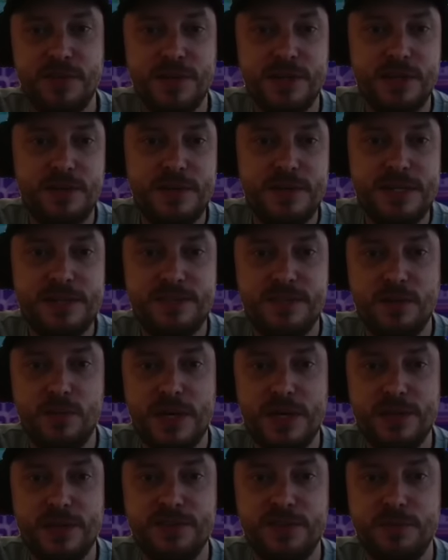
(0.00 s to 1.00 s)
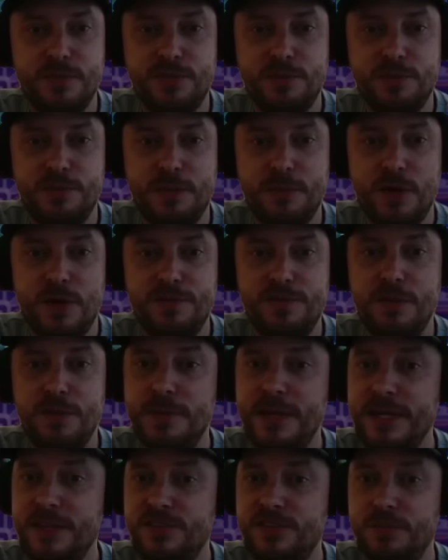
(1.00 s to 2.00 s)
are increased. The wild symbols appear more often. The
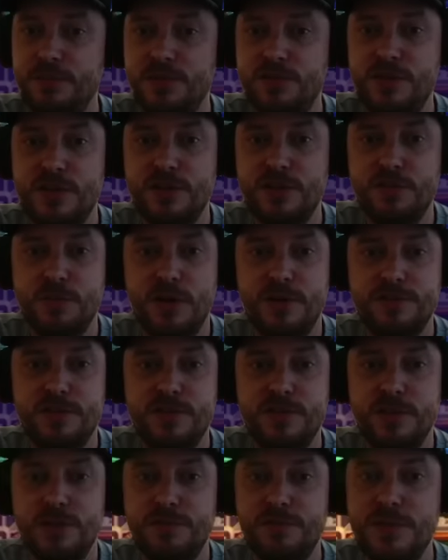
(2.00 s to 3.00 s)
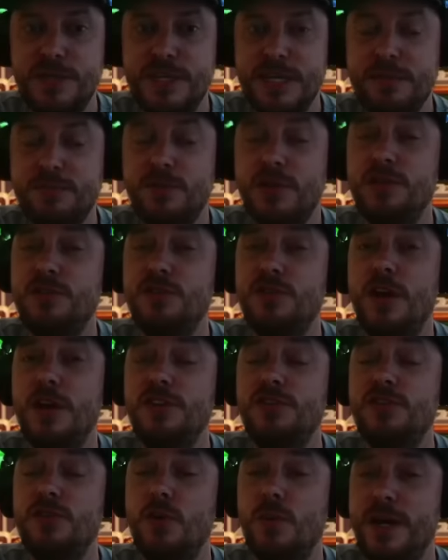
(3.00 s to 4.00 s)
mega symbol triggers more often during free games. I
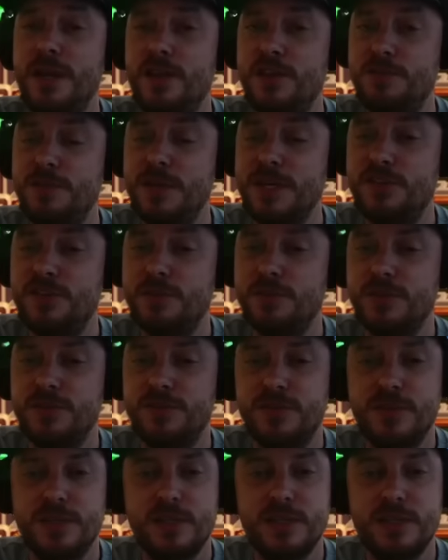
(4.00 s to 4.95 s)
only saw one of those mega symbols.